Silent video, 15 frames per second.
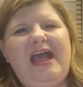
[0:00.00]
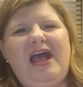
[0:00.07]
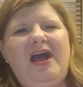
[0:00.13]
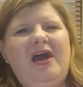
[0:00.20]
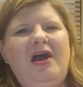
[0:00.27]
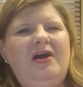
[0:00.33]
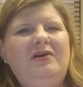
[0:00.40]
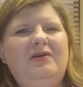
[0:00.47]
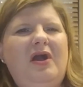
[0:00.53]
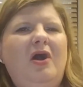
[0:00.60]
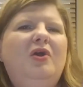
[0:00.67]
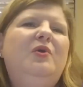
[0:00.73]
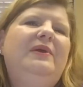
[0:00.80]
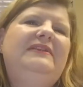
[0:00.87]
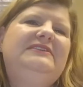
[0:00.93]
I'll
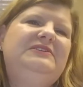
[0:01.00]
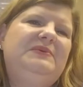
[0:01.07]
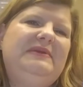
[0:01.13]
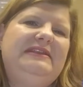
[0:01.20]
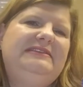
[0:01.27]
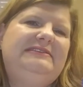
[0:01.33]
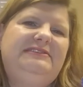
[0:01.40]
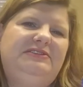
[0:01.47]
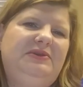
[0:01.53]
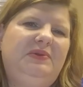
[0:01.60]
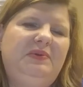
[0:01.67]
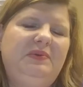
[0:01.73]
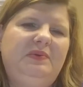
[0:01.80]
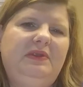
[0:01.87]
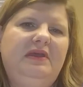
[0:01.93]
quit doing it
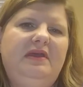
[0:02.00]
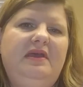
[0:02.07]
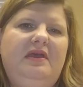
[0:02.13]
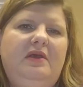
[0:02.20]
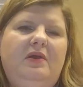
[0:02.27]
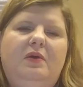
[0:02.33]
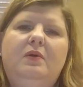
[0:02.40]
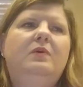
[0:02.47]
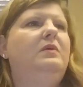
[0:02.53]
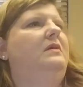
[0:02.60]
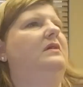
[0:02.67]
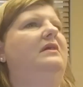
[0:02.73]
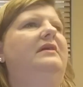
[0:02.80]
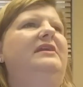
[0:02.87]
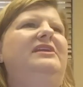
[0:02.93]
soon.
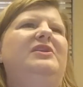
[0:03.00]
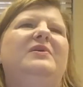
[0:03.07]
Or, you know,